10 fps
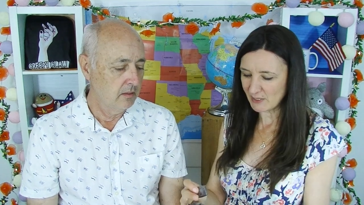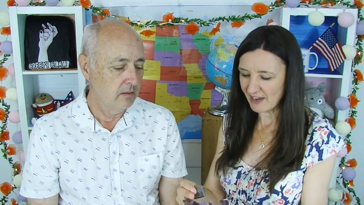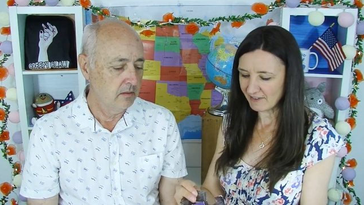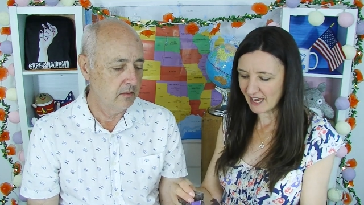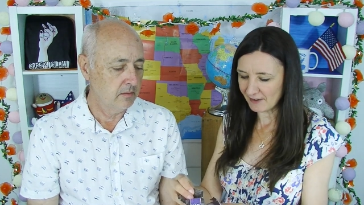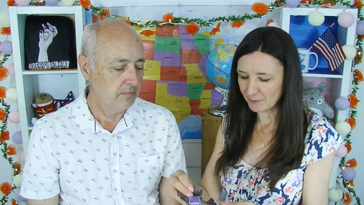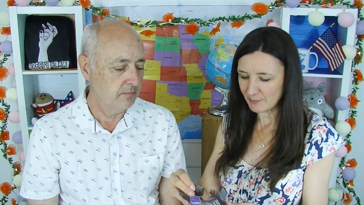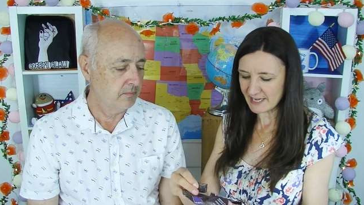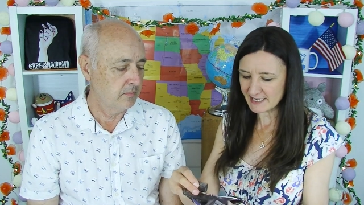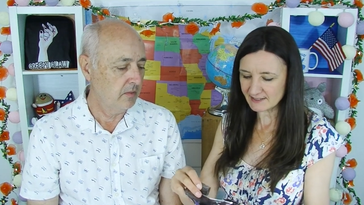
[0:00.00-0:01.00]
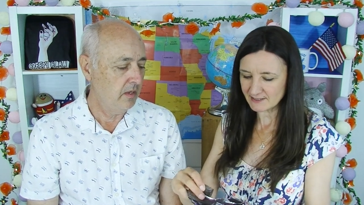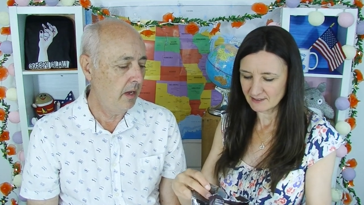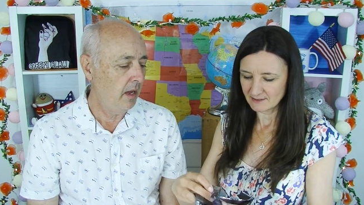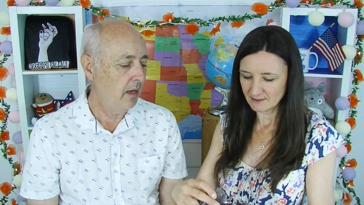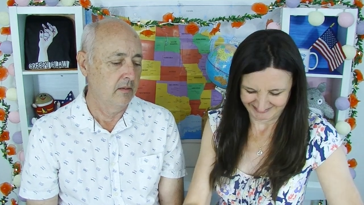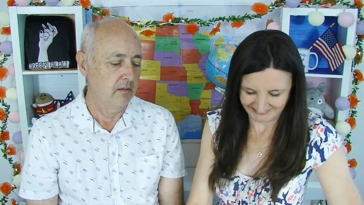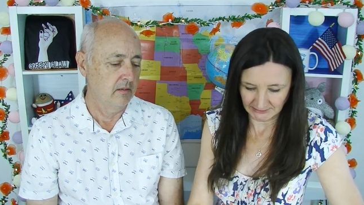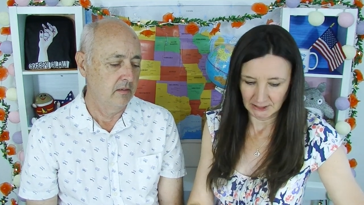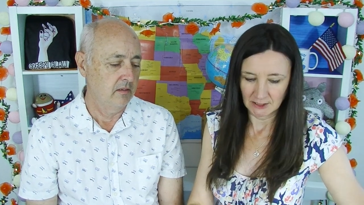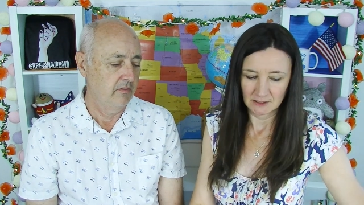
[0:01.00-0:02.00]
Speaker 1: have half a piece? Yeah.
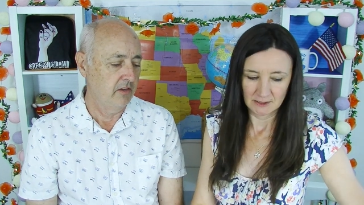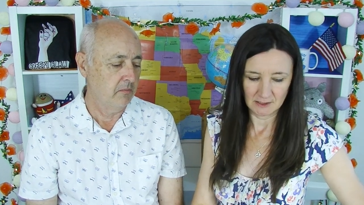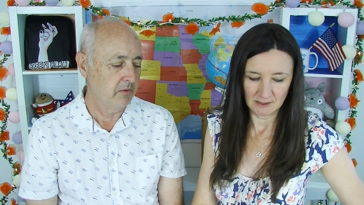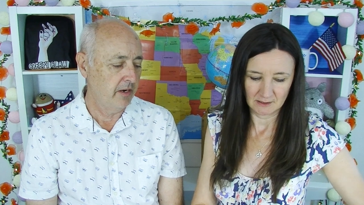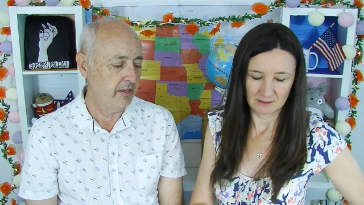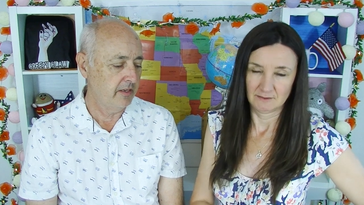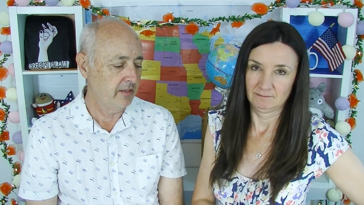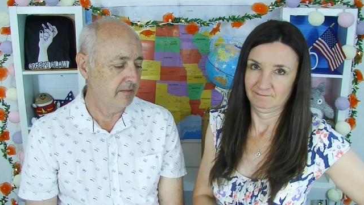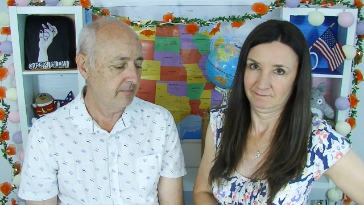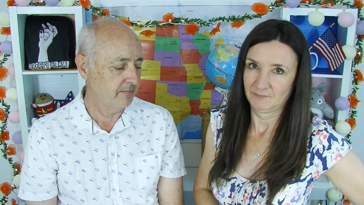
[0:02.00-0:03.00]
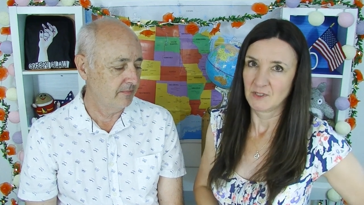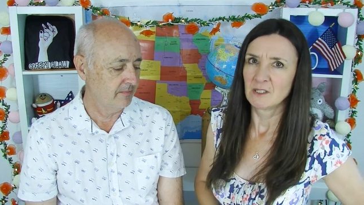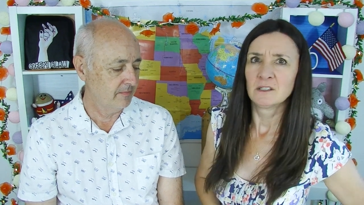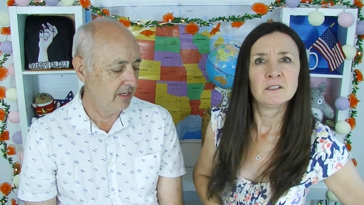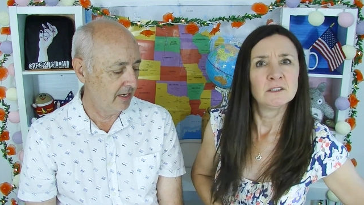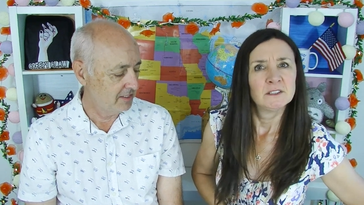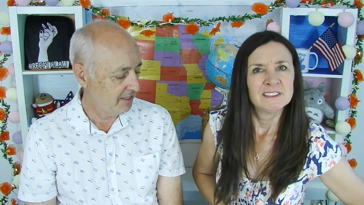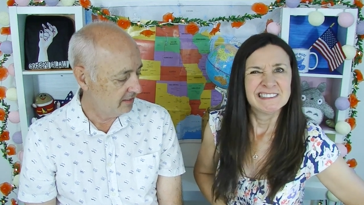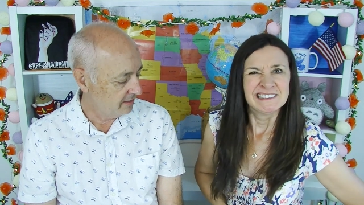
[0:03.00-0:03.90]
Speaker 2: If you can break it, dark chocolate